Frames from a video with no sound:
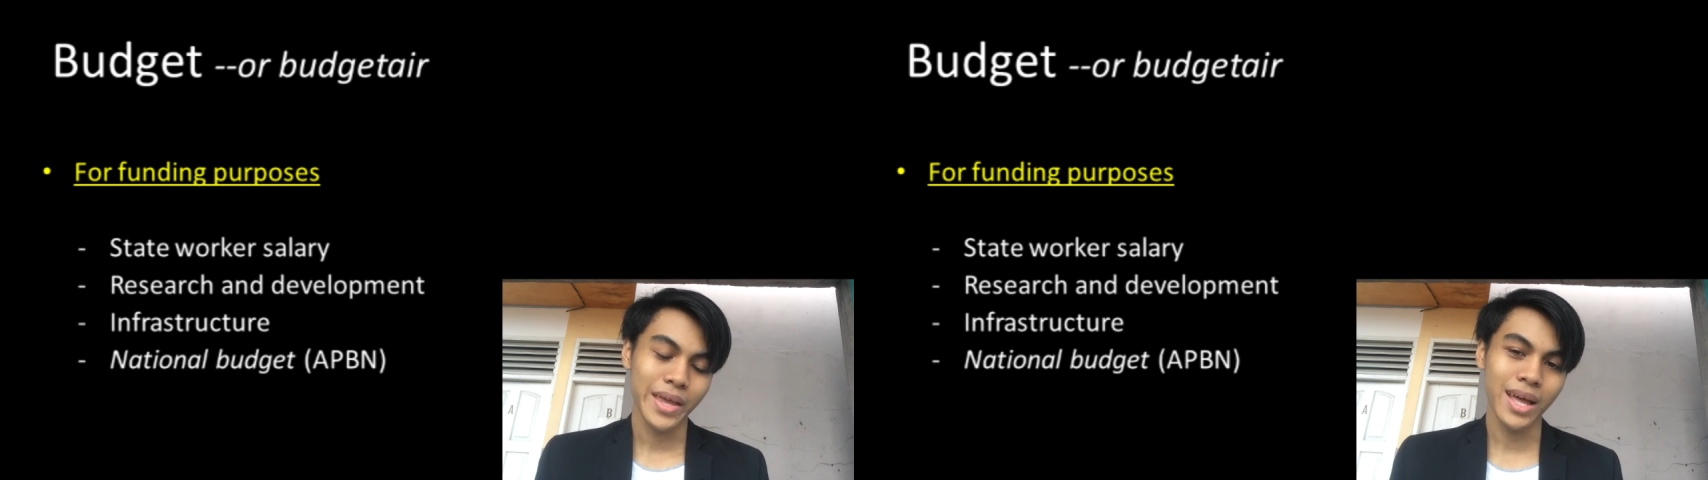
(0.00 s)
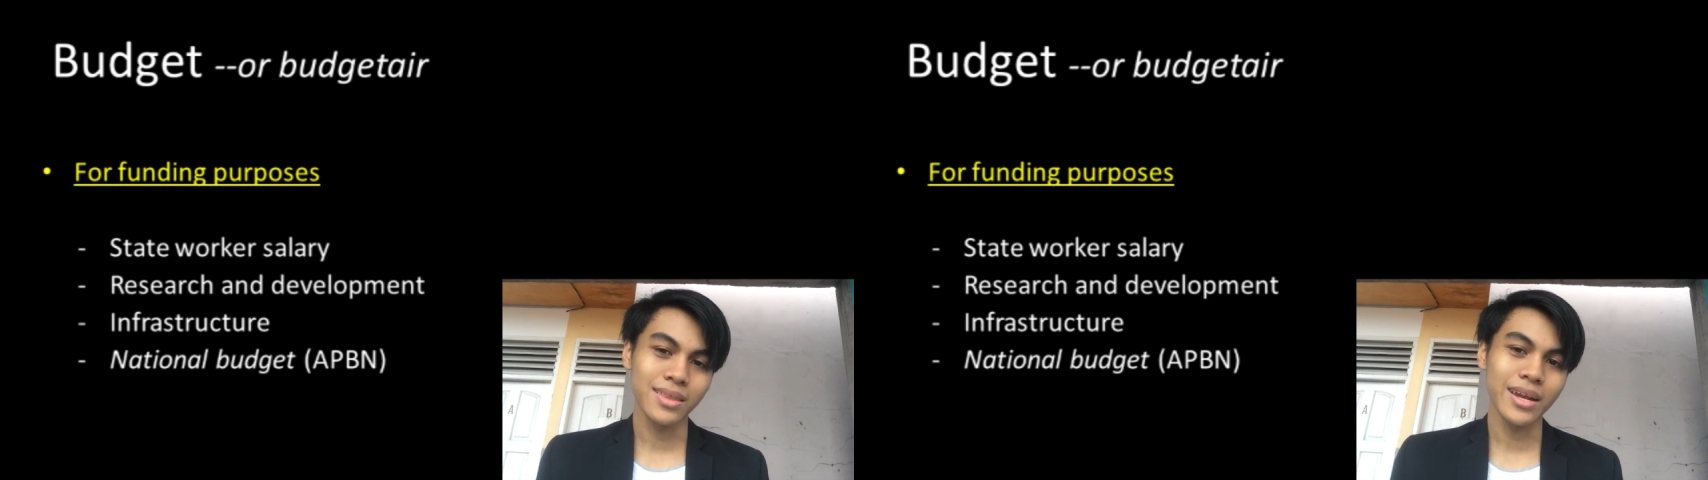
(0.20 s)

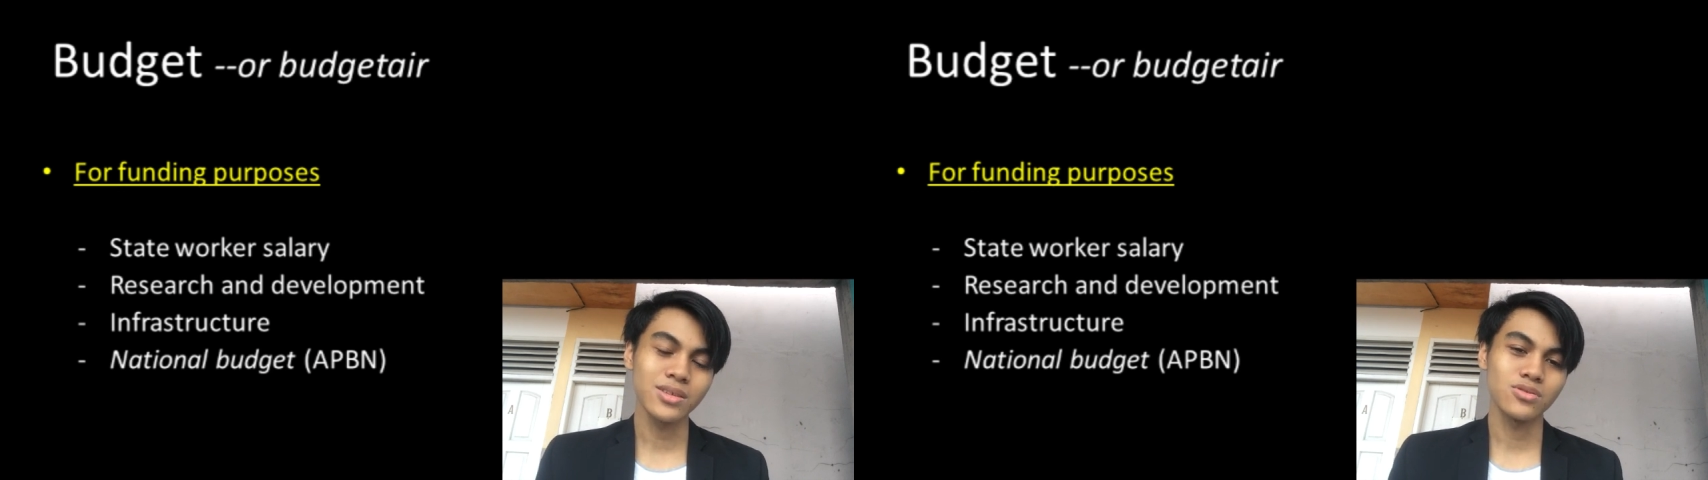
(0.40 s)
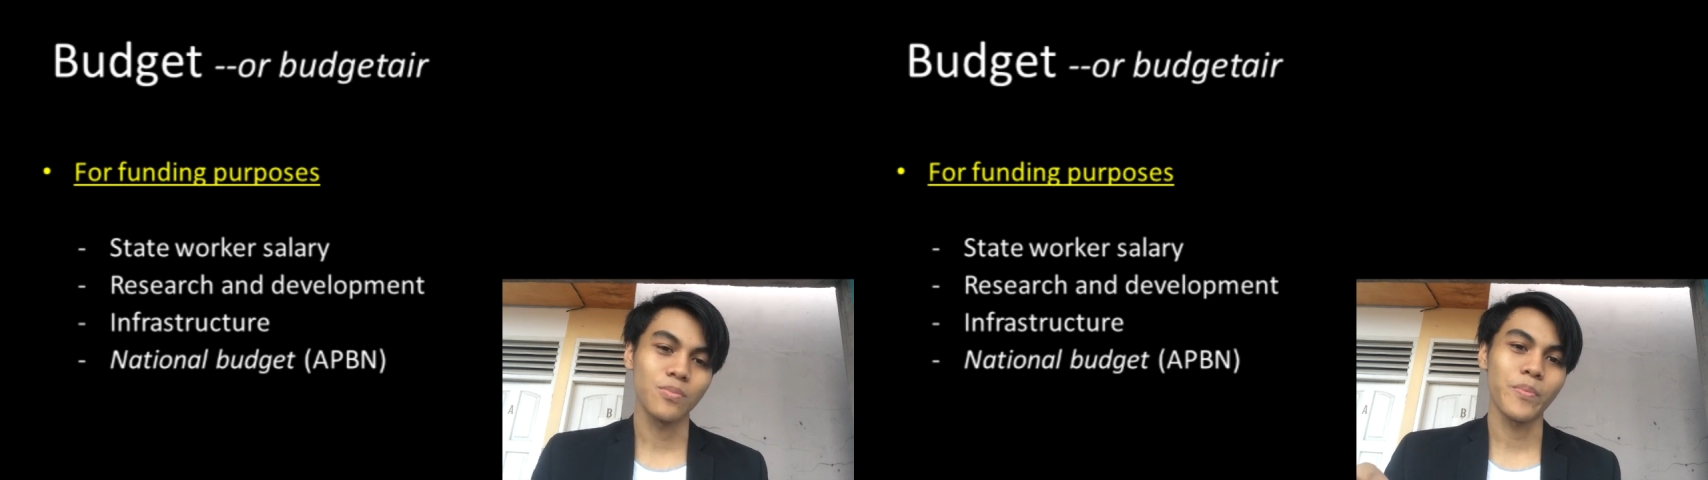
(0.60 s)
and that
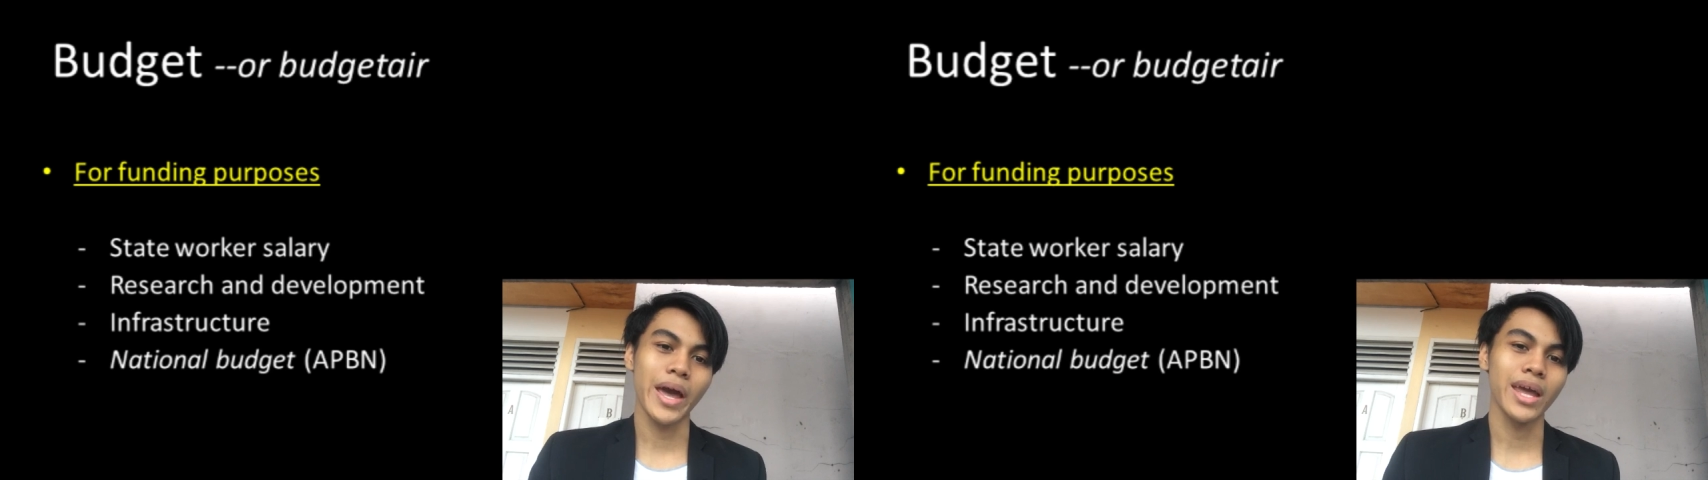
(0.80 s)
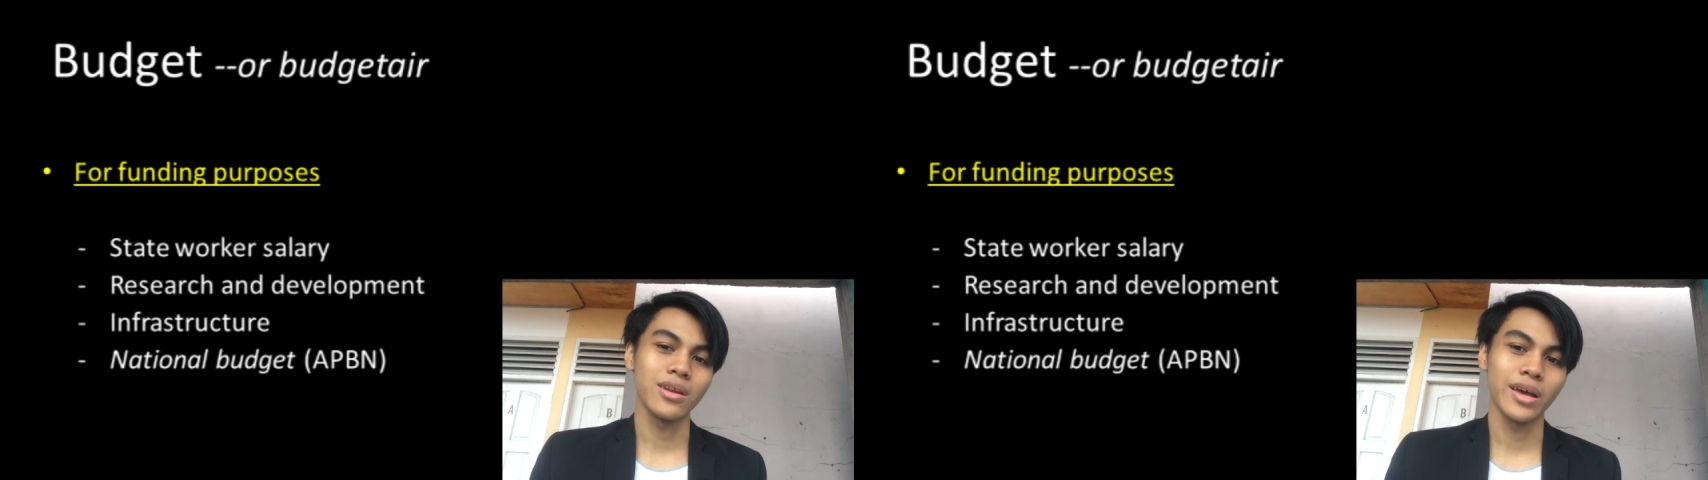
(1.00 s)
is to
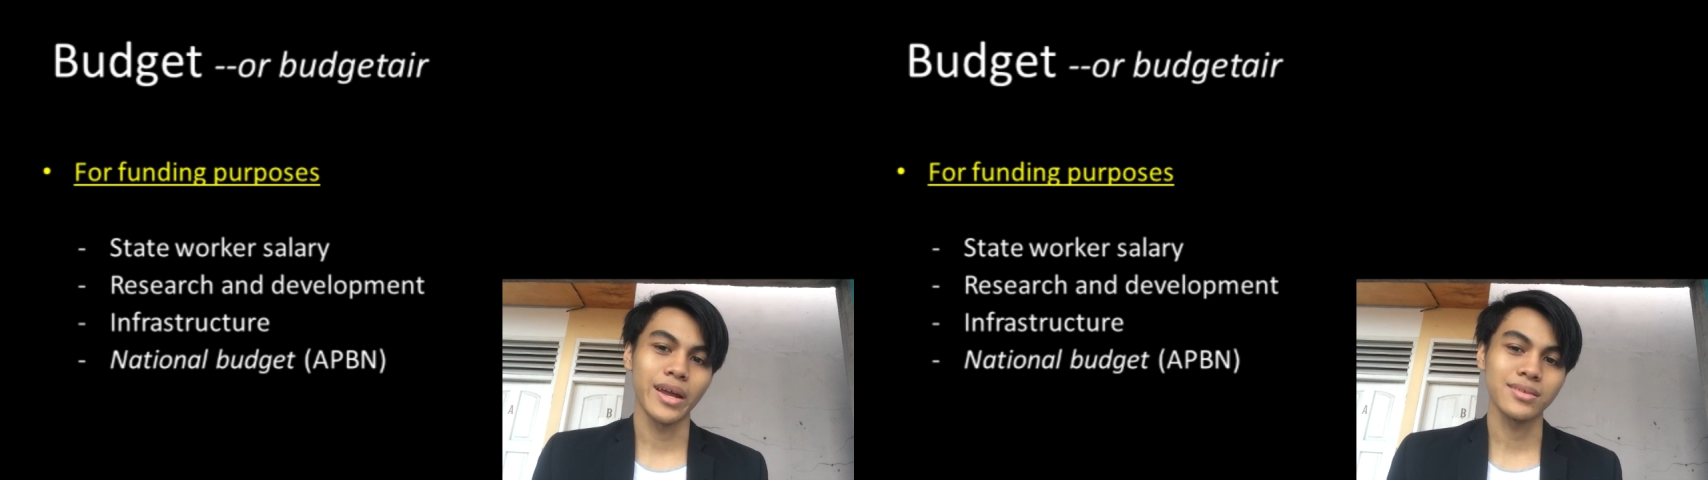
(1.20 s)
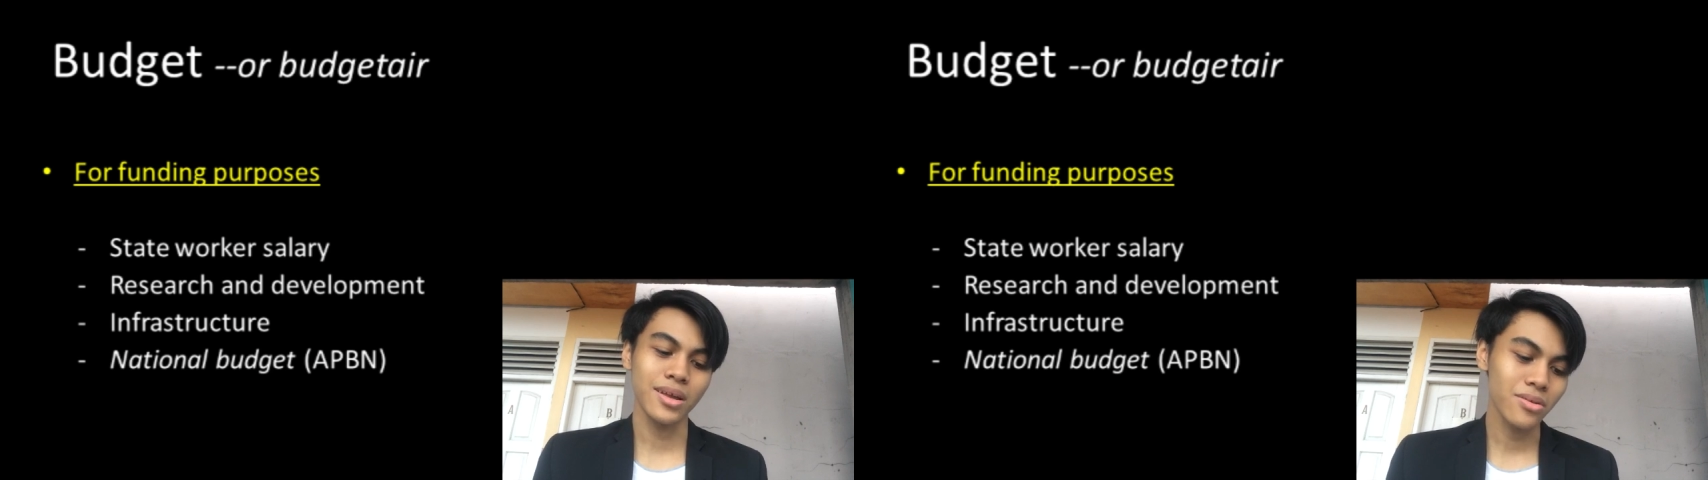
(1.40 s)
pay
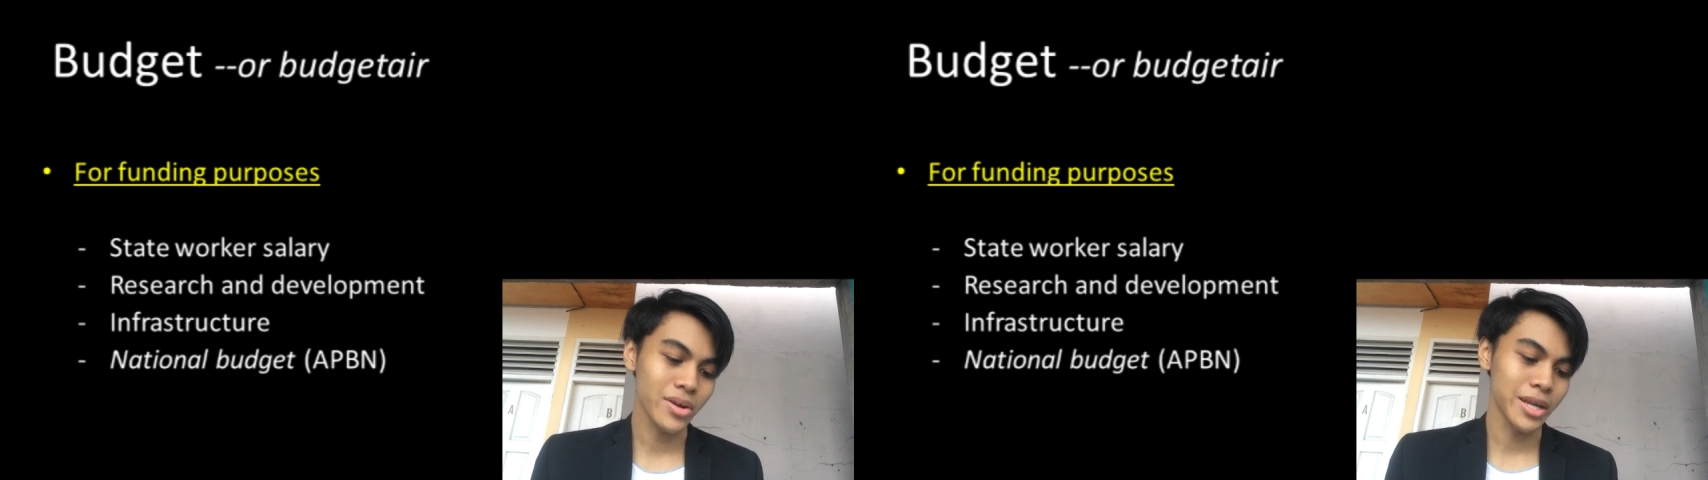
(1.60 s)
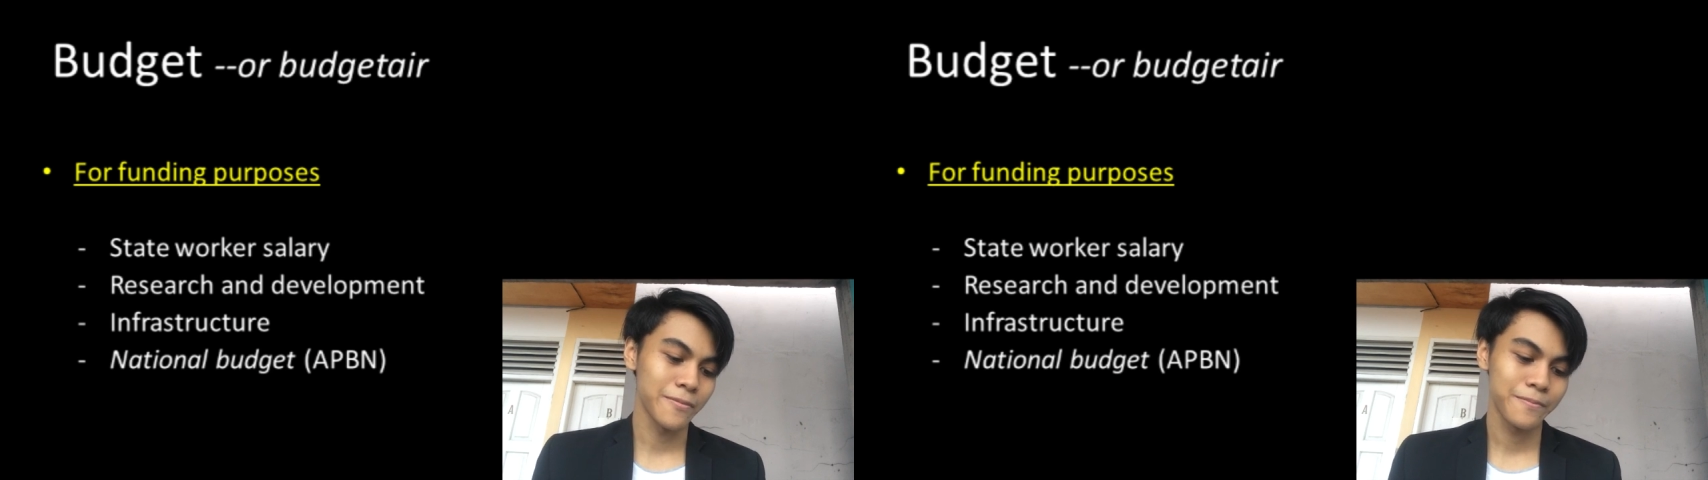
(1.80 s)
their salary.